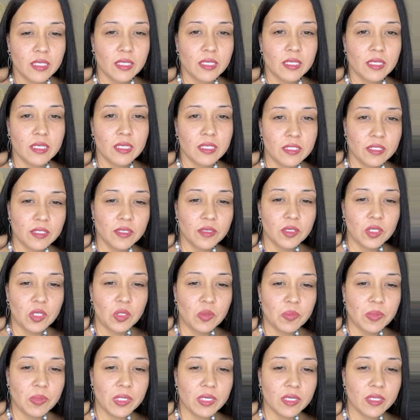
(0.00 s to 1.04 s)
I know you've
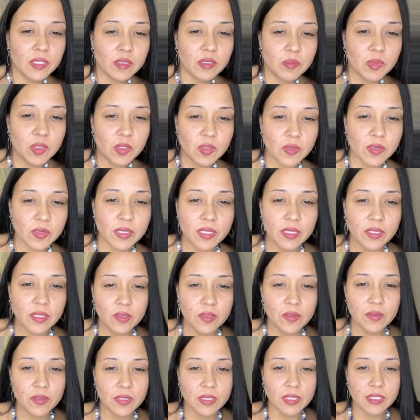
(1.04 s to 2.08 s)
been in the market
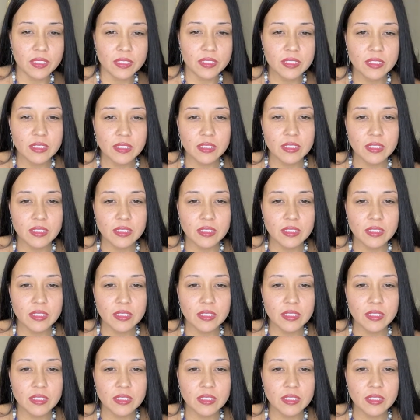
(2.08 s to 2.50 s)
looking.